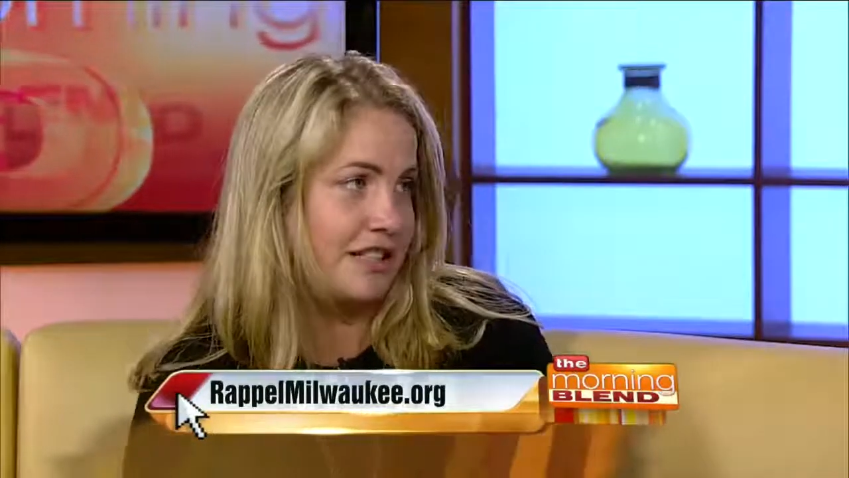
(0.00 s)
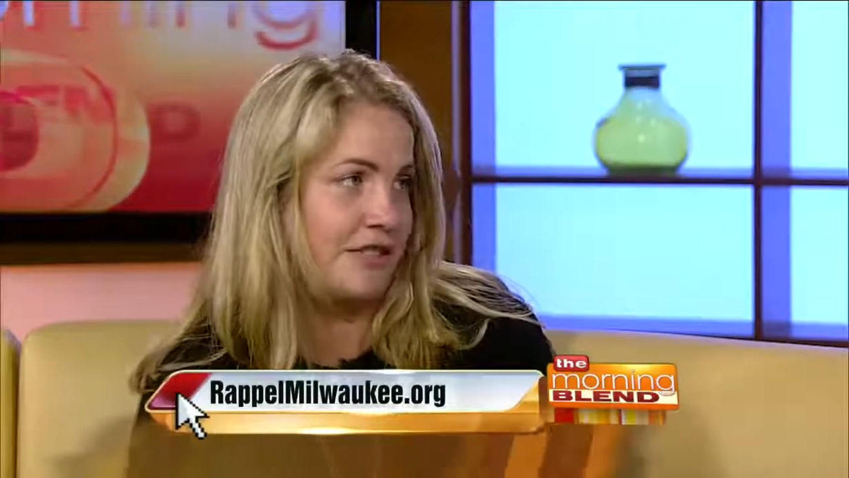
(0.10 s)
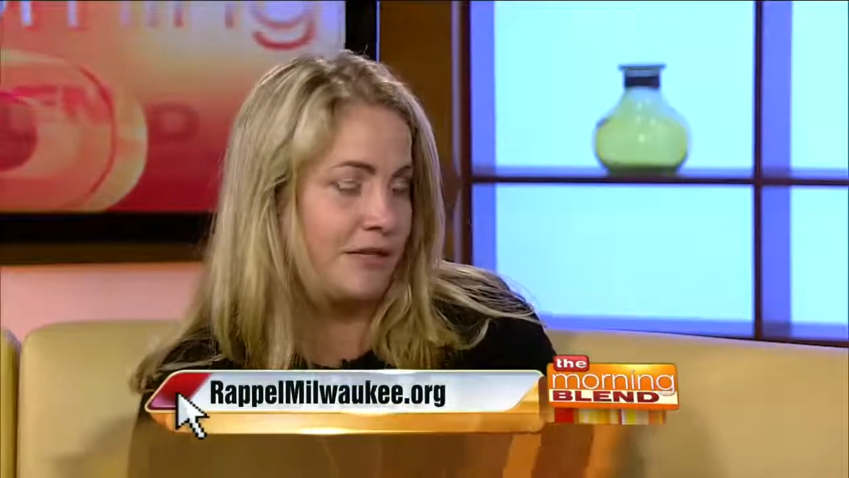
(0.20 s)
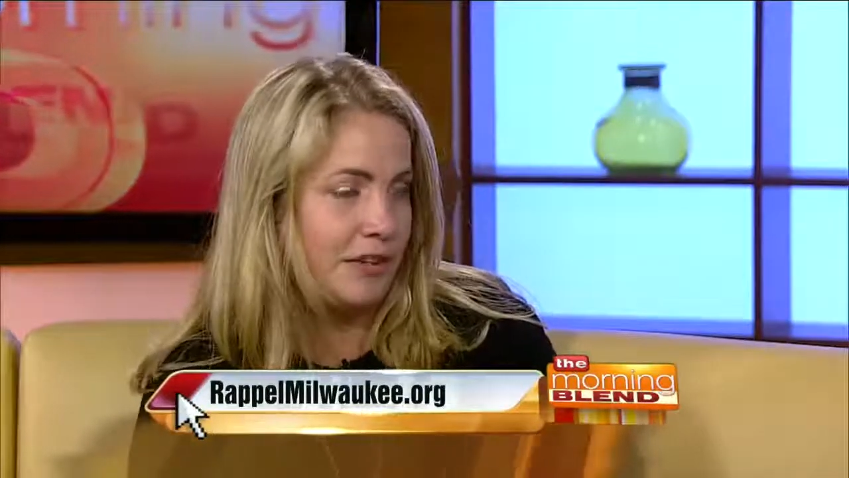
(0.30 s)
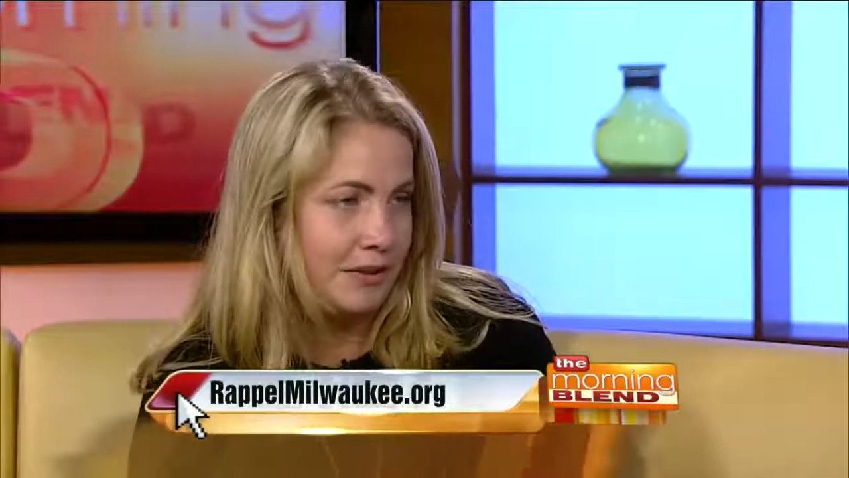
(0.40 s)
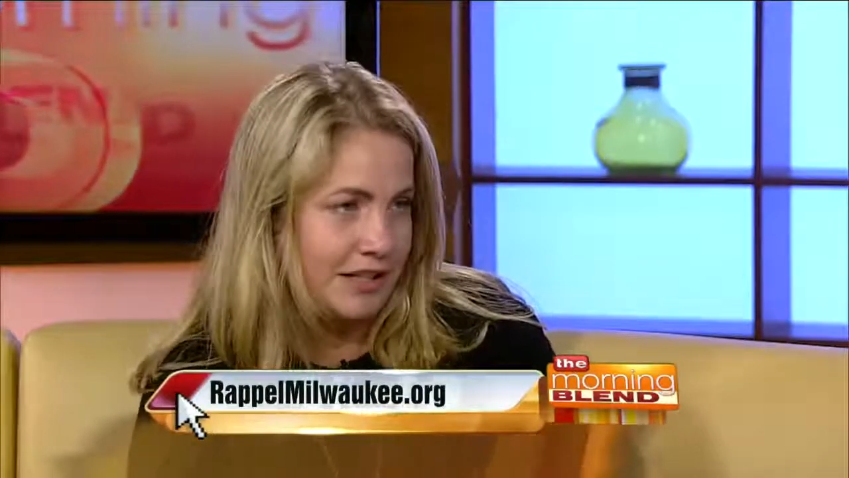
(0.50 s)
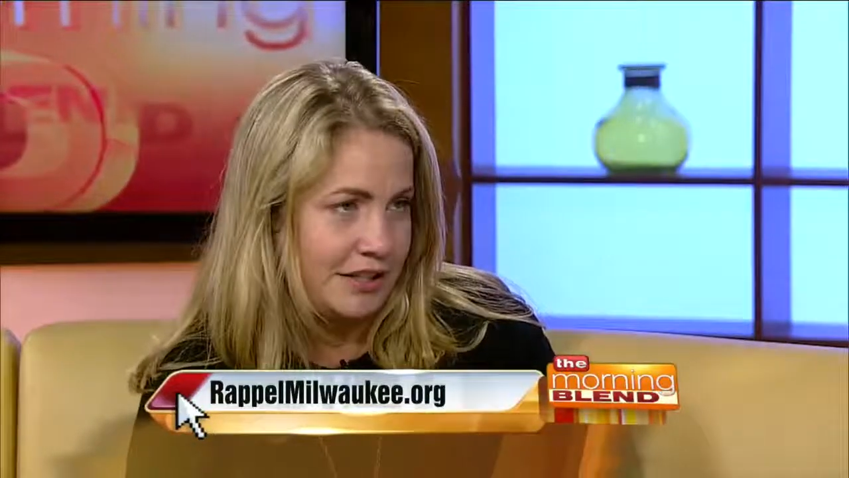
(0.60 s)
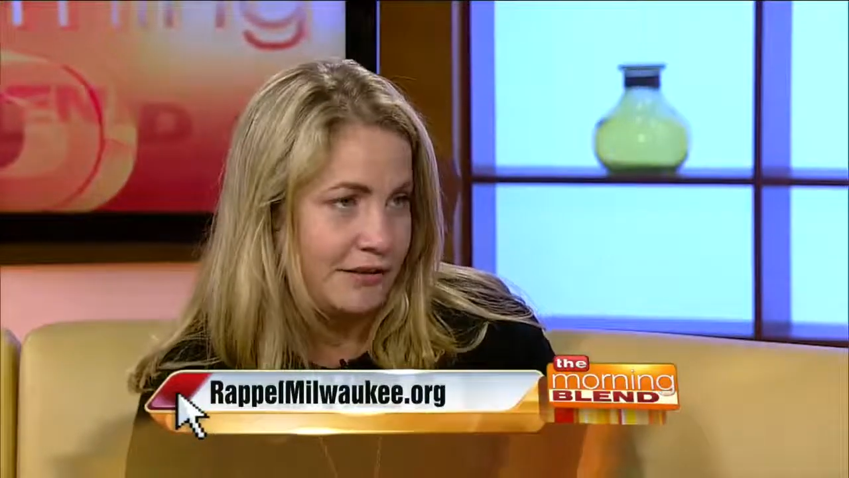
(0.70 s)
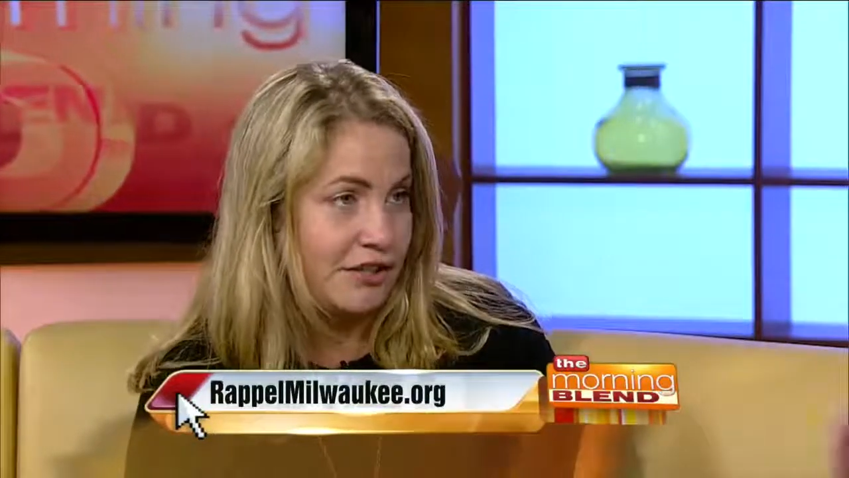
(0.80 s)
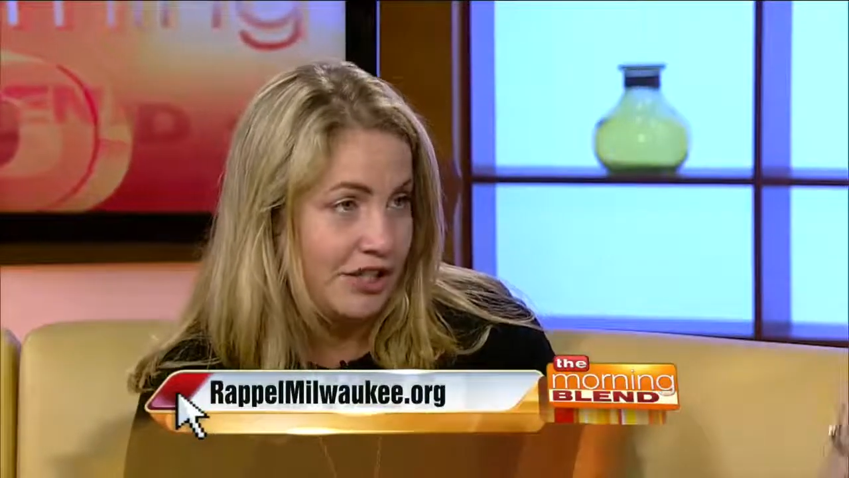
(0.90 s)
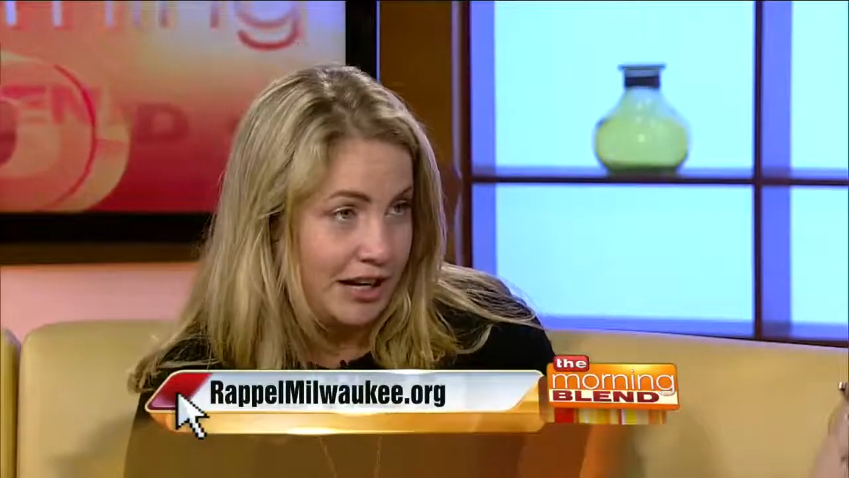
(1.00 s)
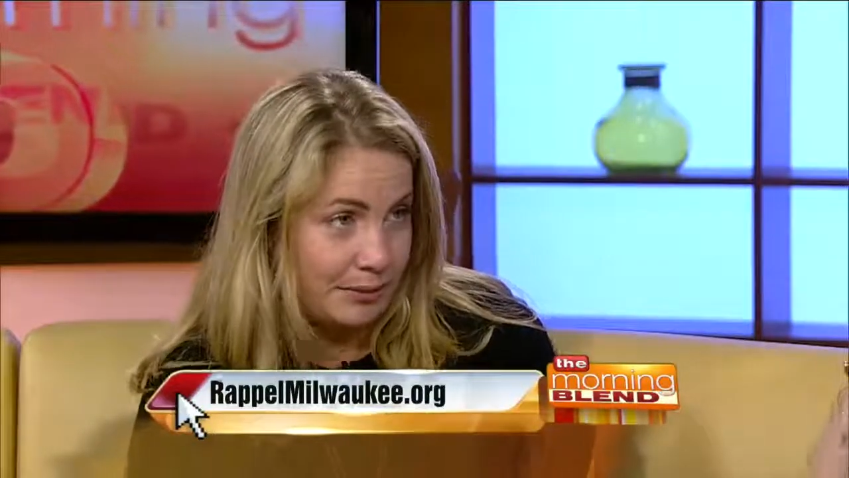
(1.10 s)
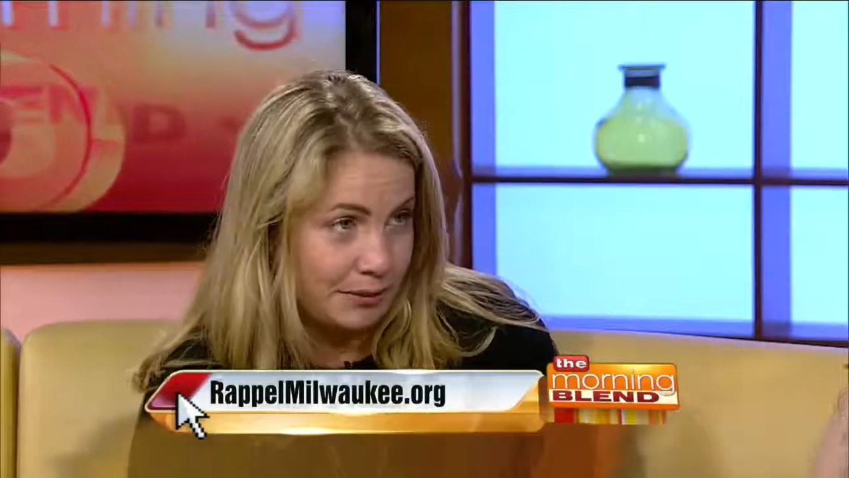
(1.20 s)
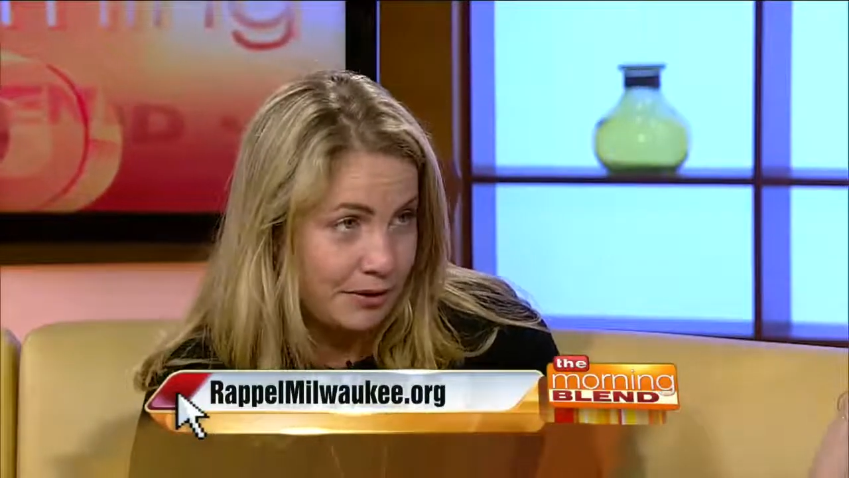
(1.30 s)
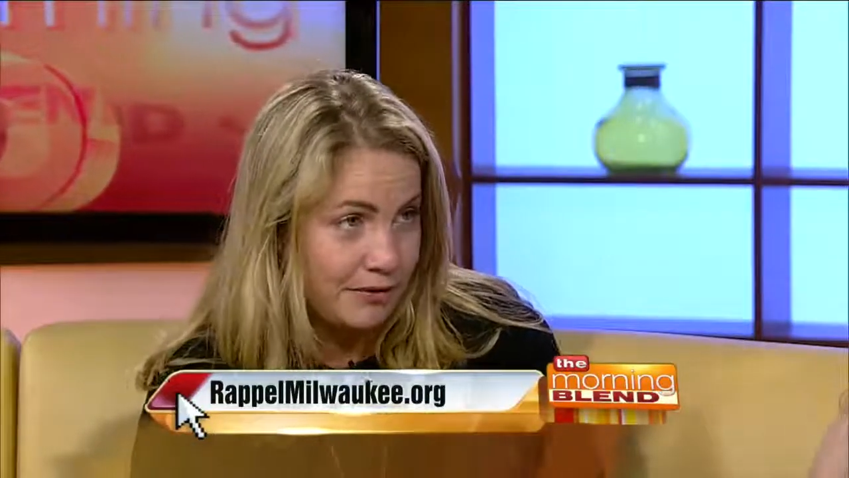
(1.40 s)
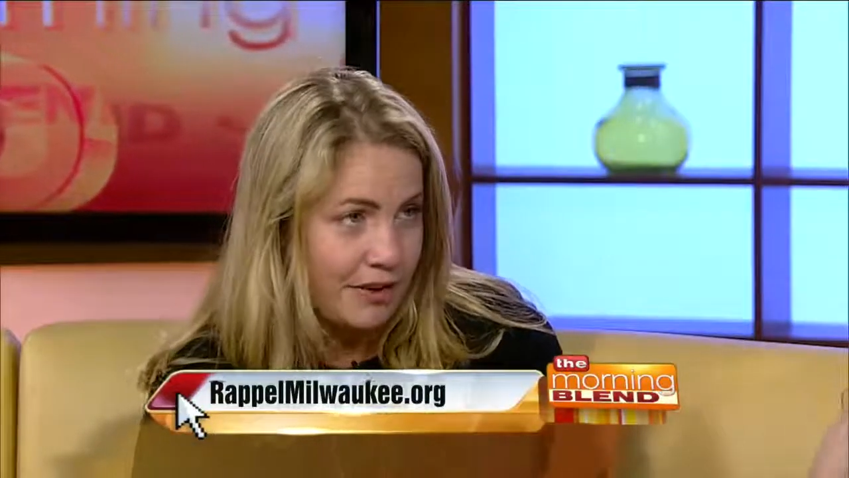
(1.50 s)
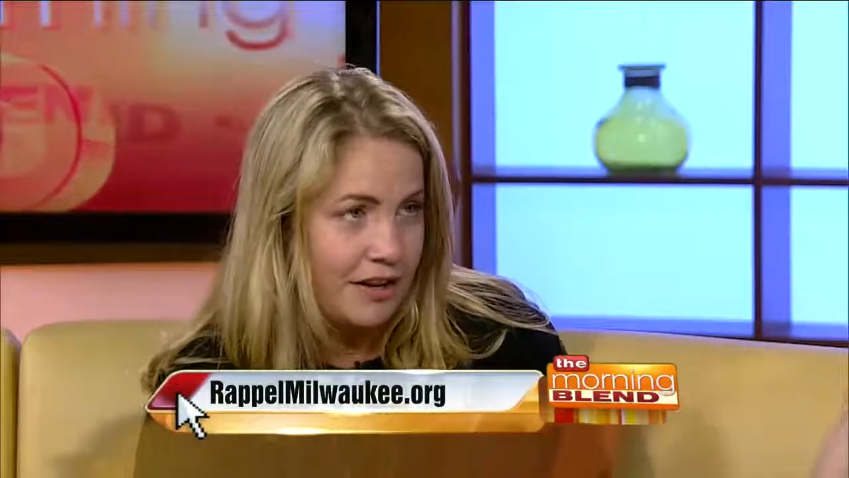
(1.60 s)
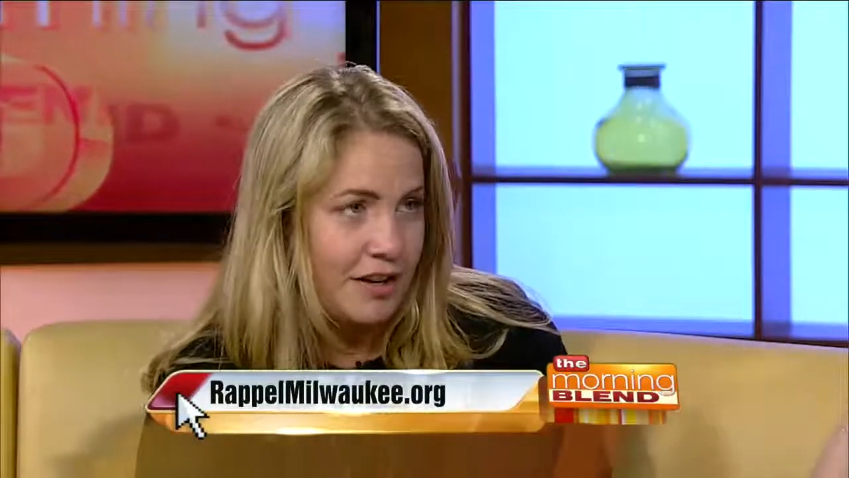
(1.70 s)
is a fundraiser for Shatterproof.